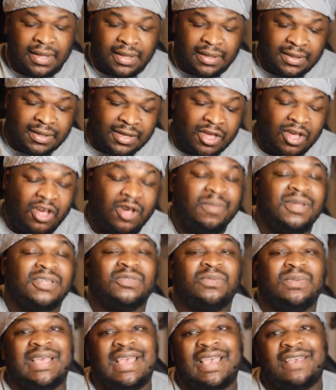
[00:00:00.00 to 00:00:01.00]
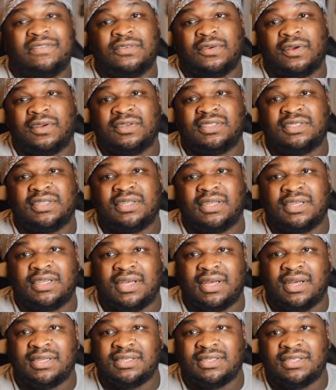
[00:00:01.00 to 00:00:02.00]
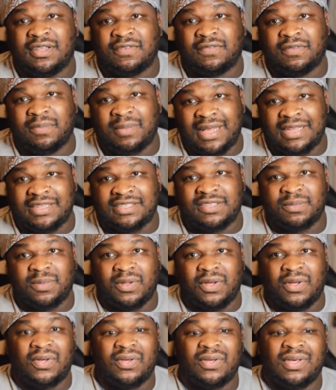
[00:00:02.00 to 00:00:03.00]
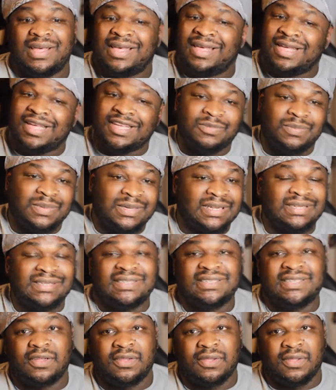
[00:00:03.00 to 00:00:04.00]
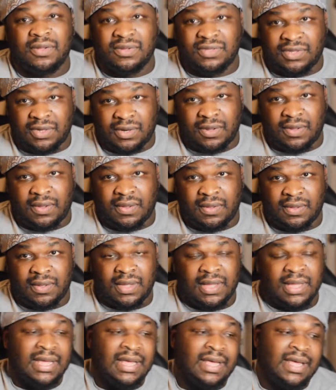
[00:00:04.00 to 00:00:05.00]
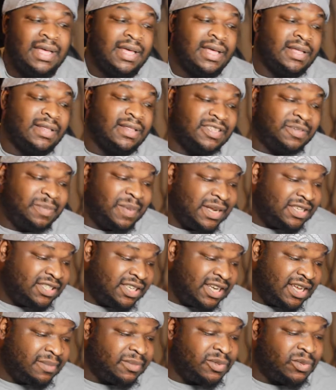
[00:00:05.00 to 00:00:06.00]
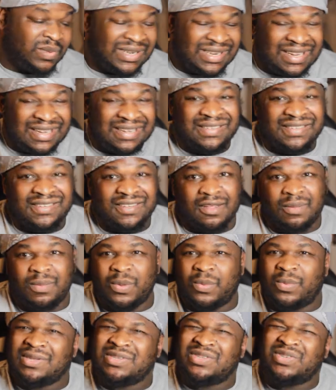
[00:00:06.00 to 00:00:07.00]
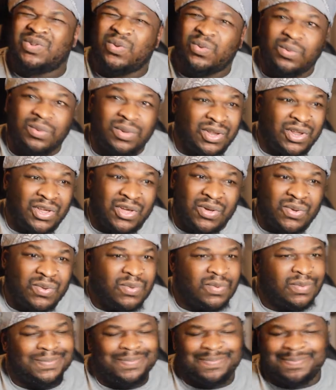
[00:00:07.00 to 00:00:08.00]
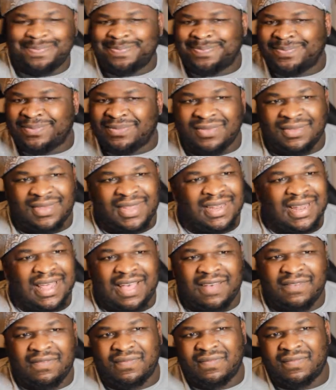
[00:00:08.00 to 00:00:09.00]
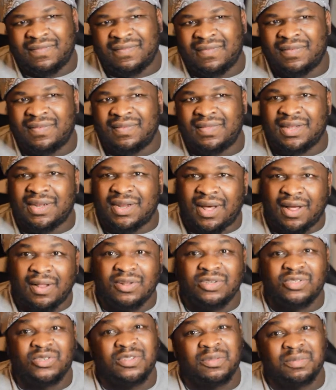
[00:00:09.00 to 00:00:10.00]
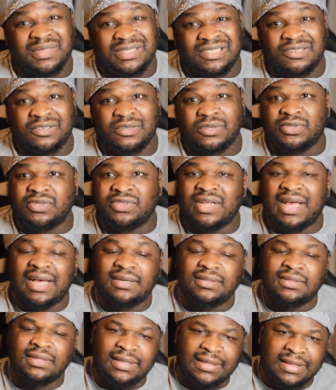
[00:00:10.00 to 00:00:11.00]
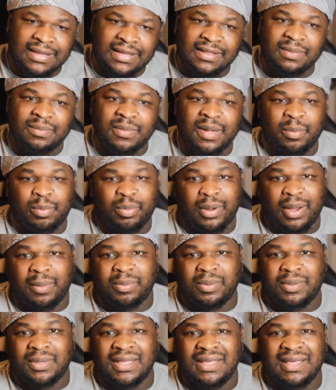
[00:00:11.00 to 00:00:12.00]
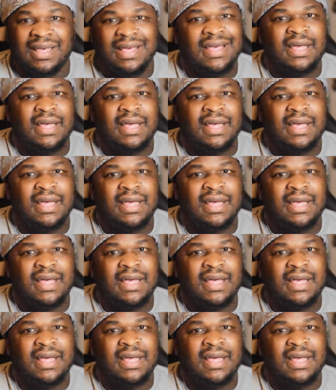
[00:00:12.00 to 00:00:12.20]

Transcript: The Kobe's we gave to our youngest son for basketball because we couldn't sell those at all. The Space Jams we did sell, but we sold low. Didn't have the knowledge or the materials to actually clean them up properly.